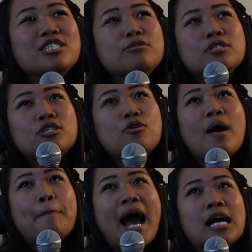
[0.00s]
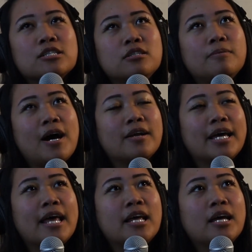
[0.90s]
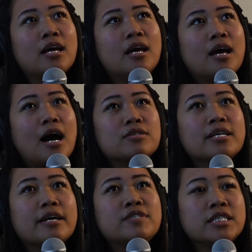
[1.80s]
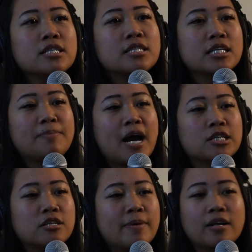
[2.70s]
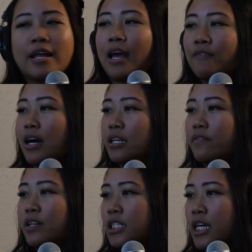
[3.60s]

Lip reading: just so passionate about it, and I was like, if she's this passionate about it, like I've got to give it a